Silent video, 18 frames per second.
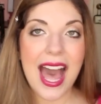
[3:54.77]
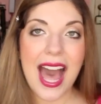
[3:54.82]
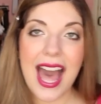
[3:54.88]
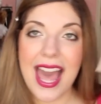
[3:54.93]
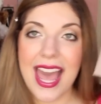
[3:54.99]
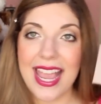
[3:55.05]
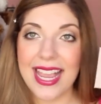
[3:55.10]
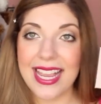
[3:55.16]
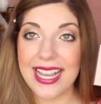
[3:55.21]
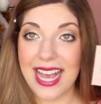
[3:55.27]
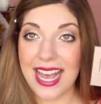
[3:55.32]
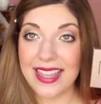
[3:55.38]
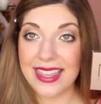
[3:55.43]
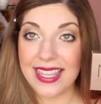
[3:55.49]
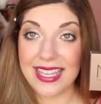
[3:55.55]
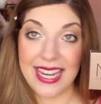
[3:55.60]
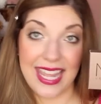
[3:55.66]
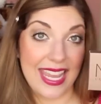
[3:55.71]
I
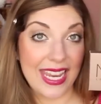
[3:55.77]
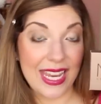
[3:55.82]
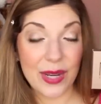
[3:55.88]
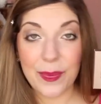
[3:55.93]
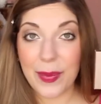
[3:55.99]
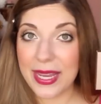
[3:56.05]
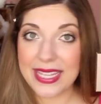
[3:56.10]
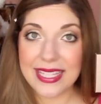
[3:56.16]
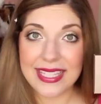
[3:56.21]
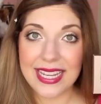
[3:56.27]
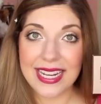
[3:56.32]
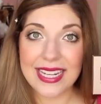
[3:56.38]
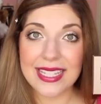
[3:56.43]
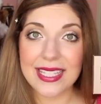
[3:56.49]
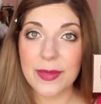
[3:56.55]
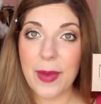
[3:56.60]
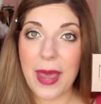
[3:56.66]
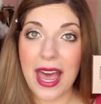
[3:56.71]
got the Naked
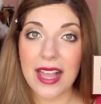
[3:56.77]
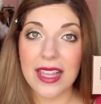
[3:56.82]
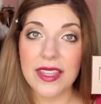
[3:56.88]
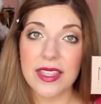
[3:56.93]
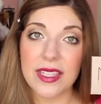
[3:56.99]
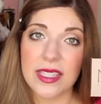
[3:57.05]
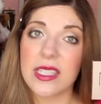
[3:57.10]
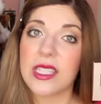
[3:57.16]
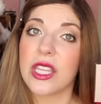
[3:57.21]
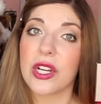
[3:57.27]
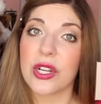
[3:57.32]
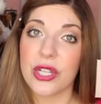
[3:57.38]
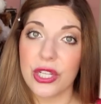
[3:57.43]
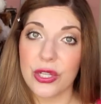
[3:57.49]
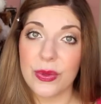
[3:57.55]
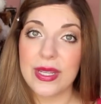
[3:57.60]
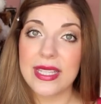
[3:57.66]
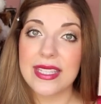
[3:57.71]
Basics palette. This is their
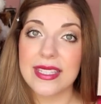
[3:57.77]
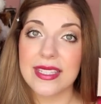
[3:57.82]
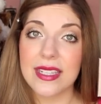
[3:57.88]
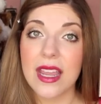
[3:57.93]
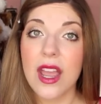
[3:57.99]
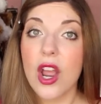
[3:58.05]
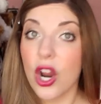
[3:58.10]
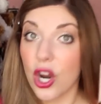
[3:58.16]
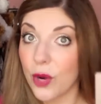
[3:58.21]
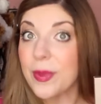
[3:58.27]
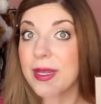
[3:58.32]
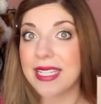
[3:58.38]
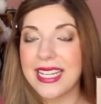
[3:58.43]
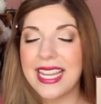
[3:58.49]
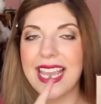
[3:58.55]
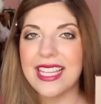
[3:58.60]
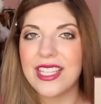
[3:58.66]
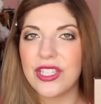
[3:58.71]
newest, Urban
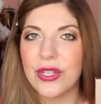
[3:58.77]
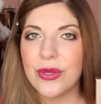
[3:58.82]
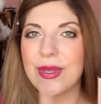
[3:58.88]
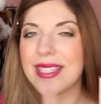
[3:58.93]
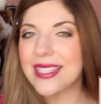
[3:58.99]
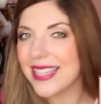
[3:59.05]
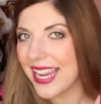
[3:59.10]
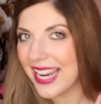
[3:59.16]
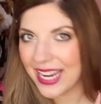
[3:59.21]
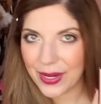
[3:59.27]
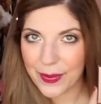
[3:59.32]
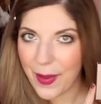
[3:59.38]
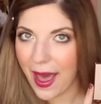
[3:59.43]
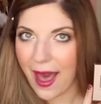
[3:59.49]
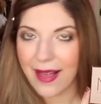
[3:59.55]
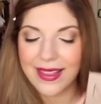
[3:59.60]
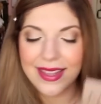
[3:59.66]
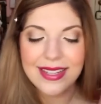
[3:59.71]
Decay's newest Naked
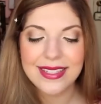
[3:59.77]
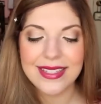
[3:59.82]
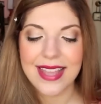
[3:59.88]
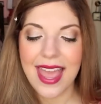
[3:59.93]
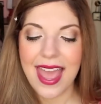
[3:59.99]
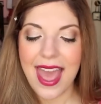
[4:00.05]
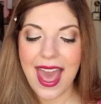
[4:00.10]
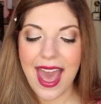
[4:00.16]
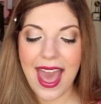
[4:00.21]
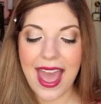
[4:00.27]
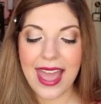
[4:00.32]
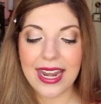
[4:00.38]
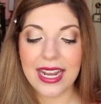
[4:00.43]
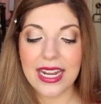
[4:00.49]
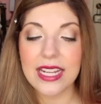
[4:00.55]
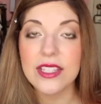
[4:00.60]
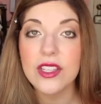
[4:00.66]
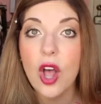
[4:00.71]
palette, and
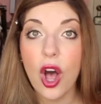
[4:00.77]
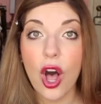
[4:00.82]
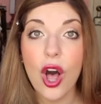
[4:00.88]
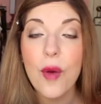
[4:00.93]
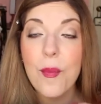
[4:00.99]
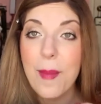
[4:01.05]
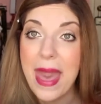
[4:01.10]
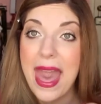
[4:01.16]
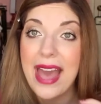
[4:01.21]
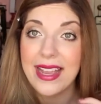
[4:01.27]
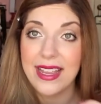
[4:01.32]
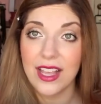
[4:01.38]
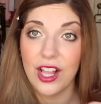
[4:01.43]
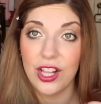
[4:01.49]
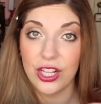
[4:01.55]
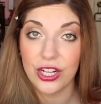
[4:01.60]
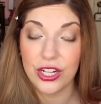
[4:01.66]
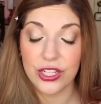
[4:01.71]
it is all matte
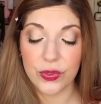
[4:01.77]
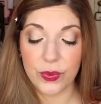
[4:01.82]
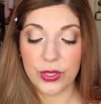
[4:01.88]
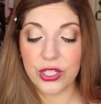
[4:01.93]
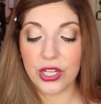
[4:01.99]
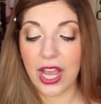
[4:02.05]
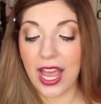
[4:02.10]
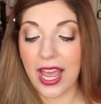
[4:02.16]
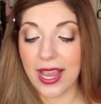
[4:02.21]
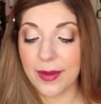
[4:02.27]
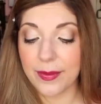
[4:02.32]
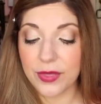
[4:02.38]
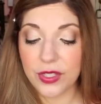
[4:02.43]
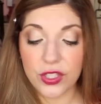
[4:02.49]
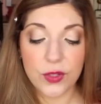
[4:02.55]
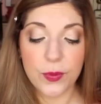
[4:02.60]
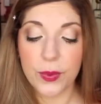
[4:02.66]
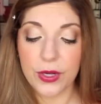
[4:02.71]
colors, which I'm
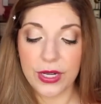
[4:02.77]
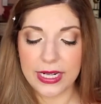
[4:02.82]
super